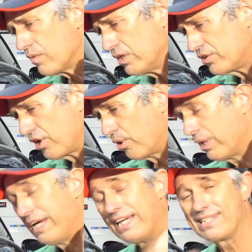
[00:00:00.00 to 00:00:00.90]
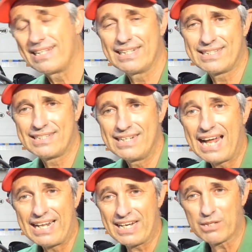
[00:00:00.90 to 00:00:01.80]
So it's, it's
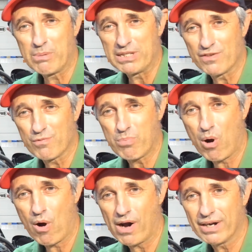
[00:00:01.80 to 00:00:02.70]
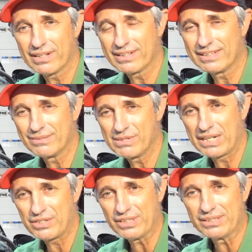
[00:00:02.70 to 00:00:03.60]
not an expensive part. Uh, it's
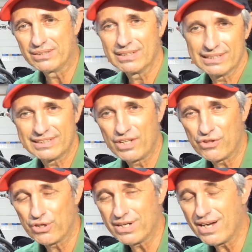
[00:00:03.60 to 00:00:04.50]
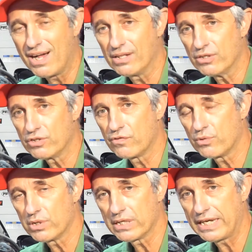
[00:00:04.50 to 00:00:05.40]
actually less than $30
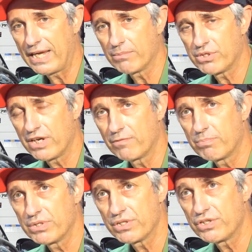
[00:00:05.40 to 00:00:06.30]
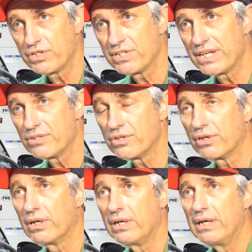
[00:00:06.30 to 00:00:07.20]
for the camshaft position sensor.